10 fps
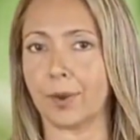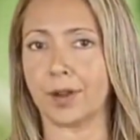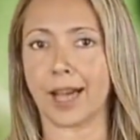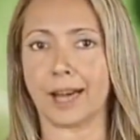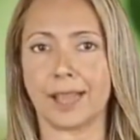
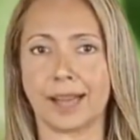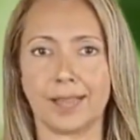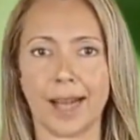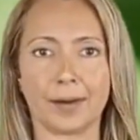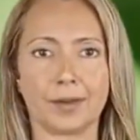
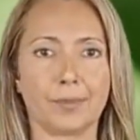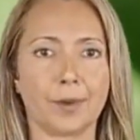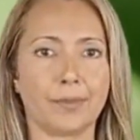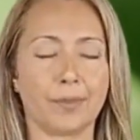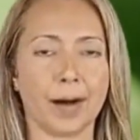protecting cells
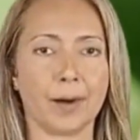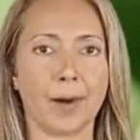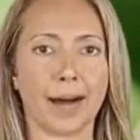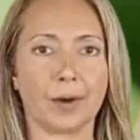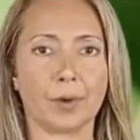from free
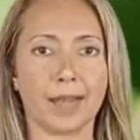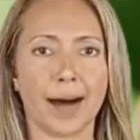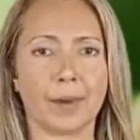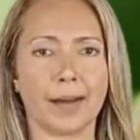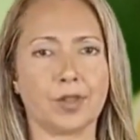radical
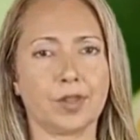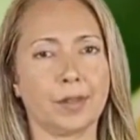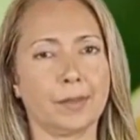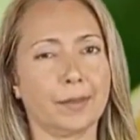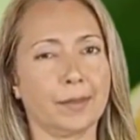
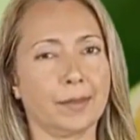damage.